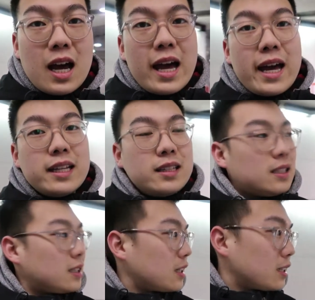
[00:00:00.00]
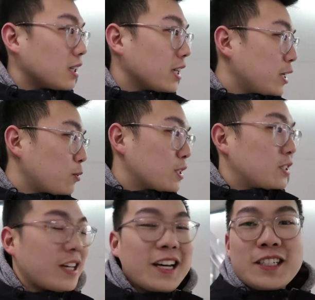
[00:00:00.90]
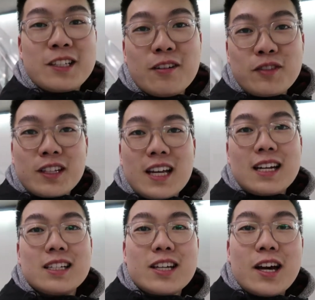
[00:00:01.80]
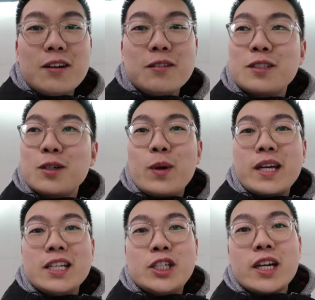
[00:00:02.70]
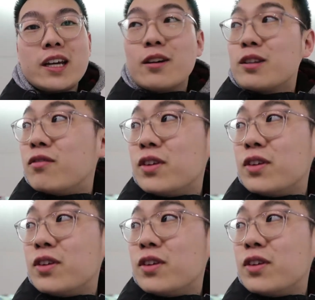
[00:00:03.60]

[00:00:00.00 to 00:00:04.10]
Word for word: and the lady was nice enough to let us out so we can check out the